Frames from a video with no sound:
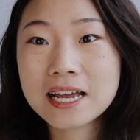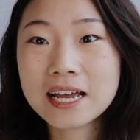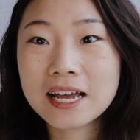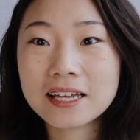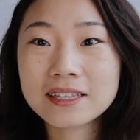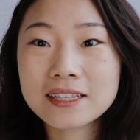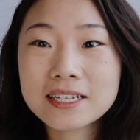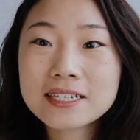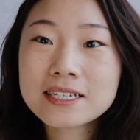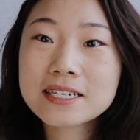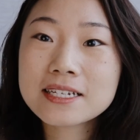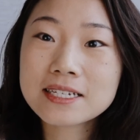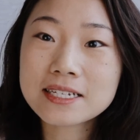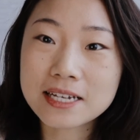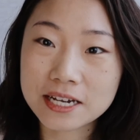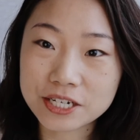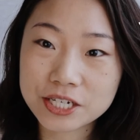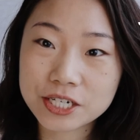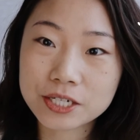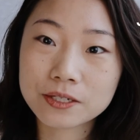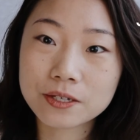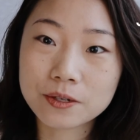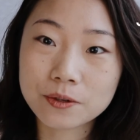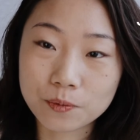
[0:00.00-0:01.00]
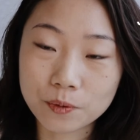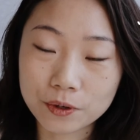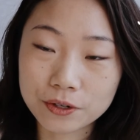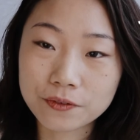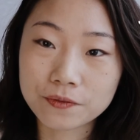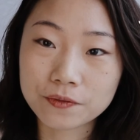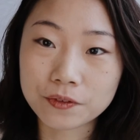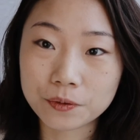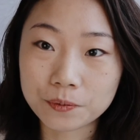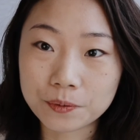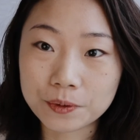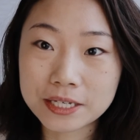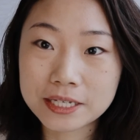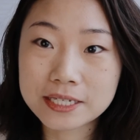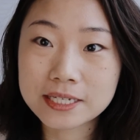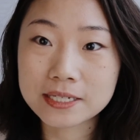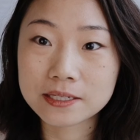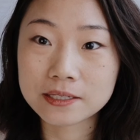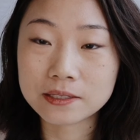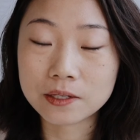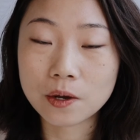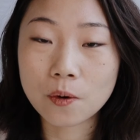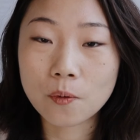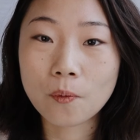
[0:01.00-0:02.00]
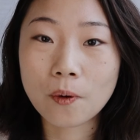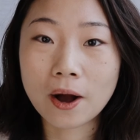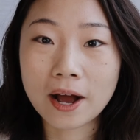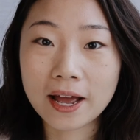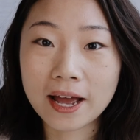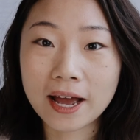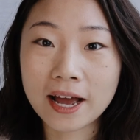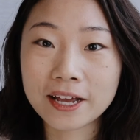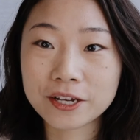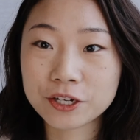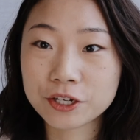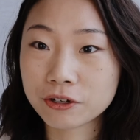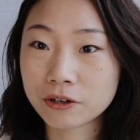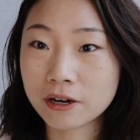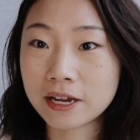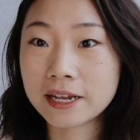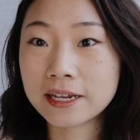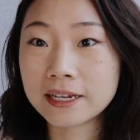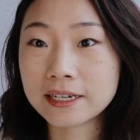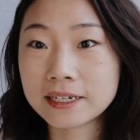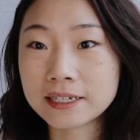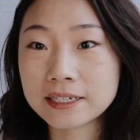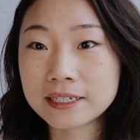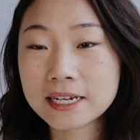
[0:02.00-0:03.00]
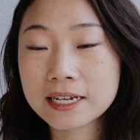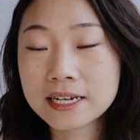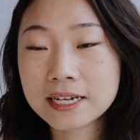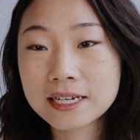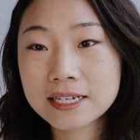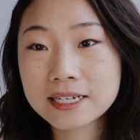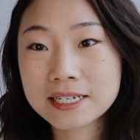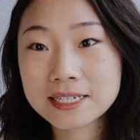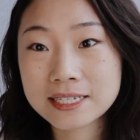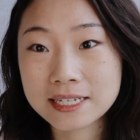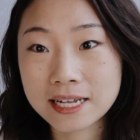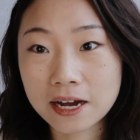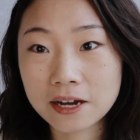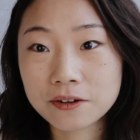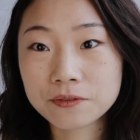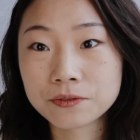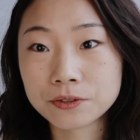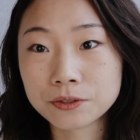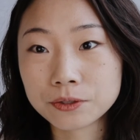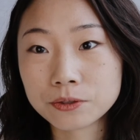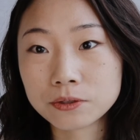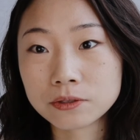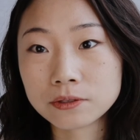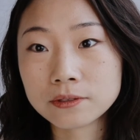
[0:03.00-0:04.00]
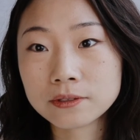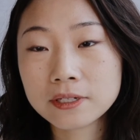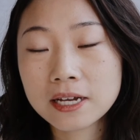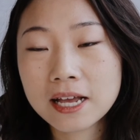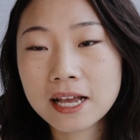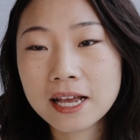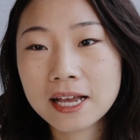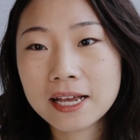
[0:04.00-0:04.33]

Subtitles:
And this is actually one of the reasons why I created Start Frugal.